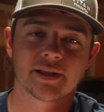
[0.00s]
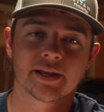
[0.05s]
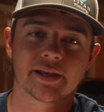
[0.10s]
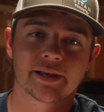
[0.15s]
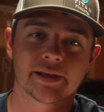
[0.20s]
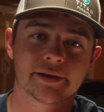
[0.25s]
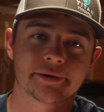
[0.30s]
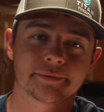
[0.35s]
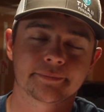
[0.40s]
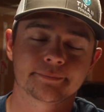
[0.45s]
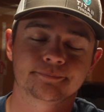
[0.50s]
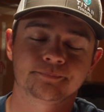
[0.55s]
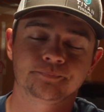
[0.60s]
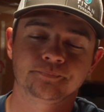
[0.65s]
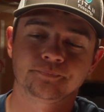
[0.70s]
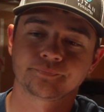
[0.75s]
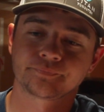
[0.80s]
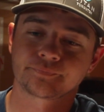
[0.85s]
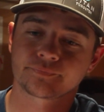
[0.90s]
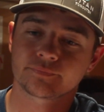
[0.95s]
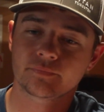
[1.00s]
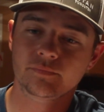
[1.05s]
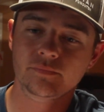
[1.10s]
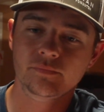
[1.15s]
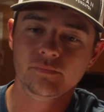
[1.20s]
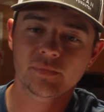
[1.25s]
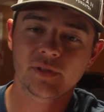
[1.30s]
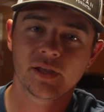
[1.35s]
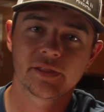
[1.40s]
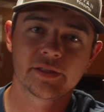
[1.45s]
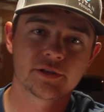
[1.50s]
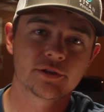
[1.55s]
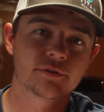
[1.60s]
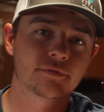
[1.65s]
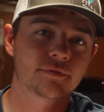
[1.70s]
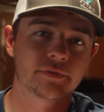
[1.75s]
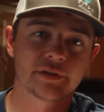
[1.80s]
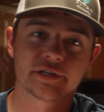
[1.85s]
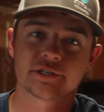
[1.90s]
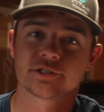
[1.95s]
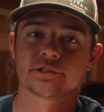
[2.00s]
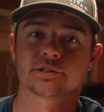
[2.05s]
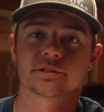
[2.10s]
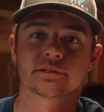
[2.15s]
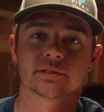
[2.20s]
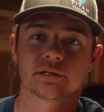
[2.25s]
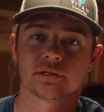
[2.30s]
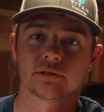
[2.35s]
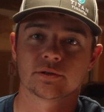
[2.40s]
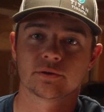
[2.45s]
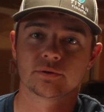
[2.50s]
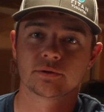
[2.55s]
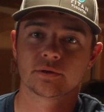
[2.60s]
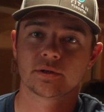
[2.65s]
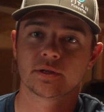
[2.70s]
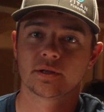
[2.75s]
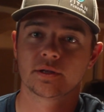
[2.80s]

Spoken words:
a.m. and then you fish until,